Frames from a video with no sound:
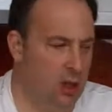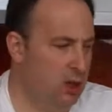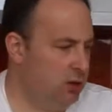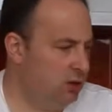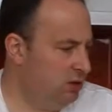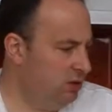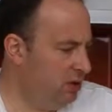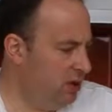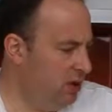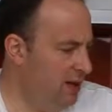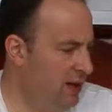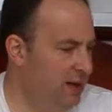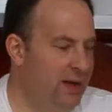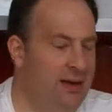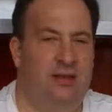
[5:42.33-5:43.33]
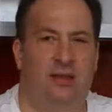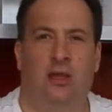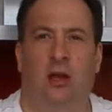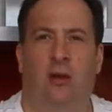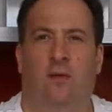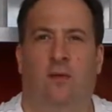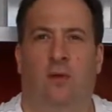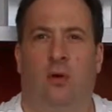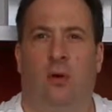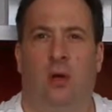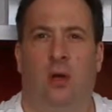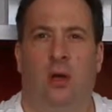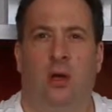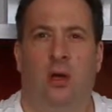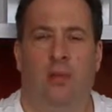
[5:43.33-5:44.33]
So I'm going to let that sit for
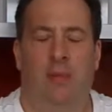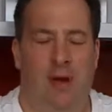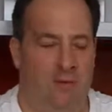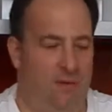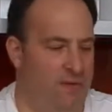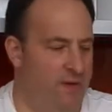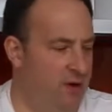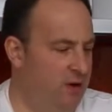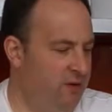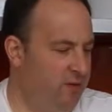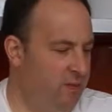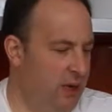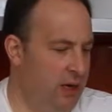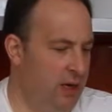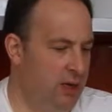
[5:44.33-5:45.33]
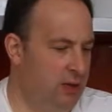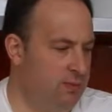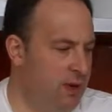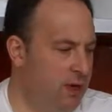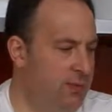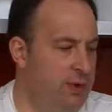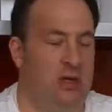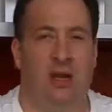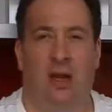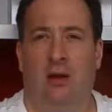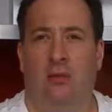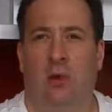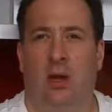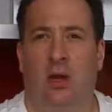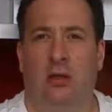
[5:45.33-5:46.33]
about 5 minutes, maybe 10
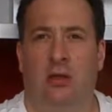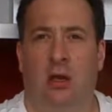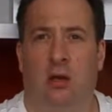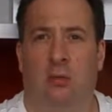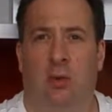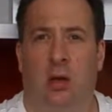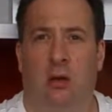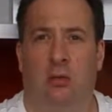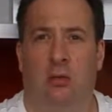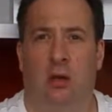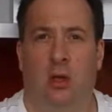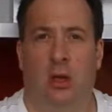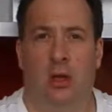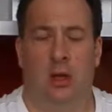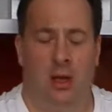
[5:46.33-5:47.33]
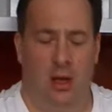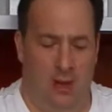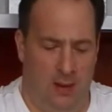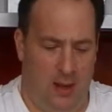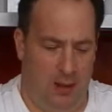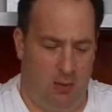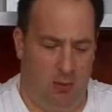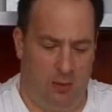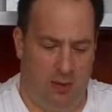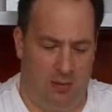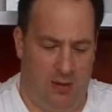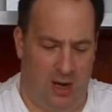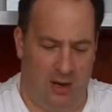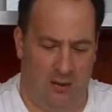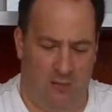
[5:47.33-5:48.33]
minutes at the most, and then it will be
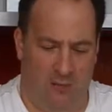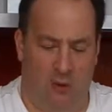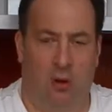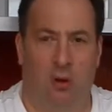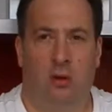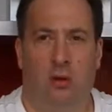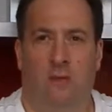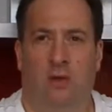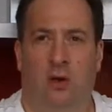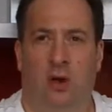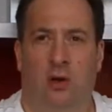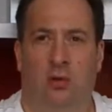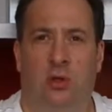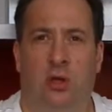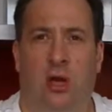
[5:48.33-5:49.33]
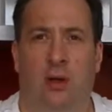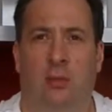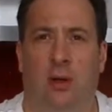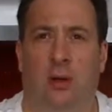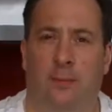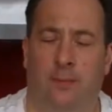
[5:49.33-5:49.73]
ready for the final shaping.